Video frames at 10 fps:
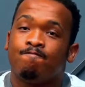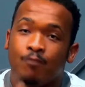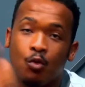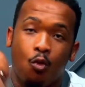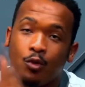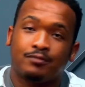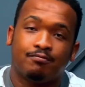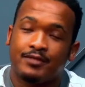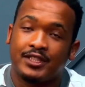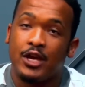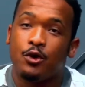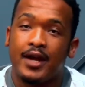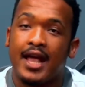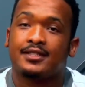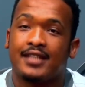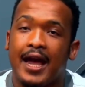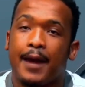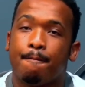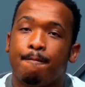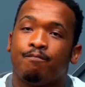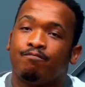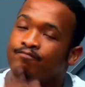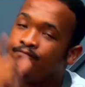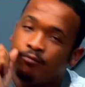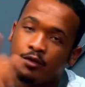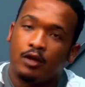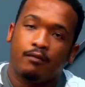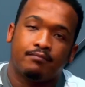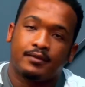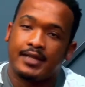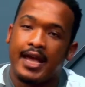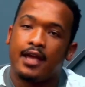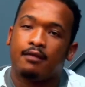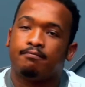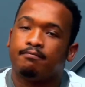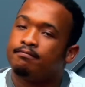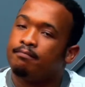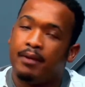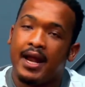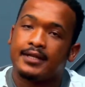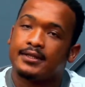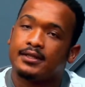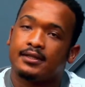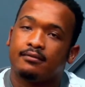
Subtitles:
We'll see you next time. Stay blessed